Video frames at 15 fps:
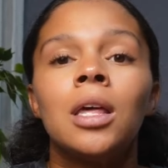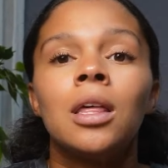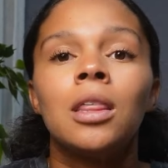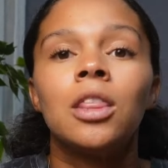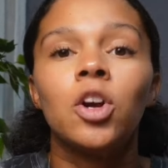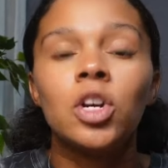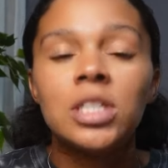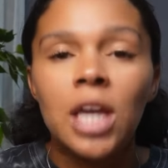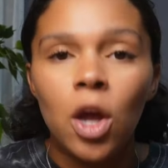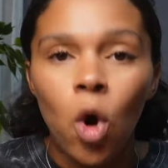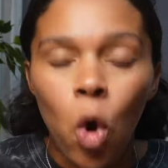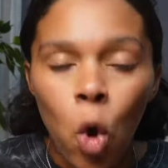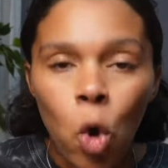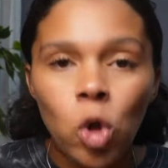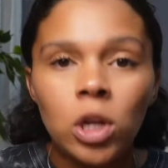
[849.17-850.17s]
There is a
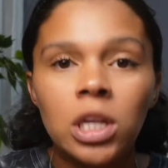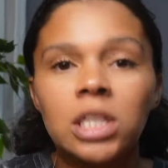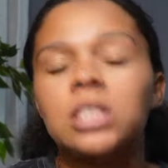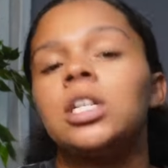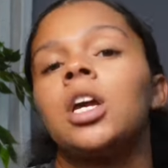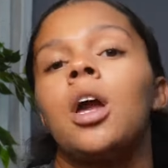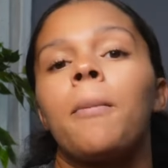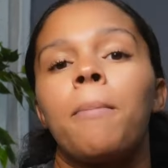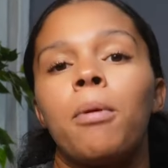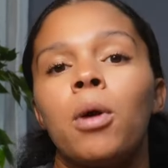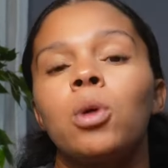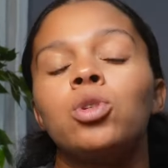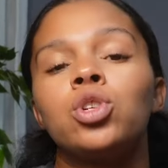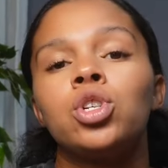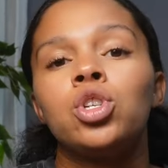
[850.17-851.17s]
holistic
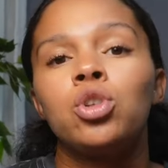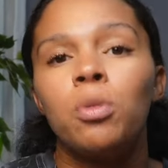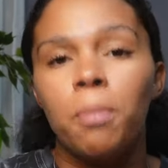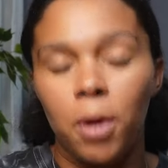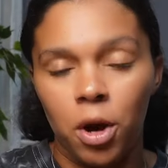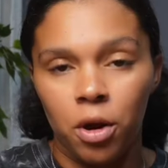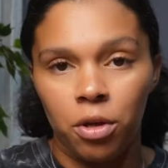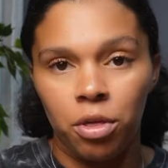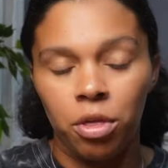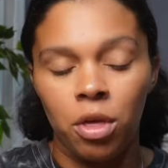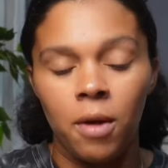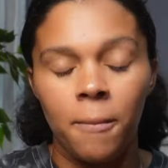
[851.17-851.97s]
approach to birth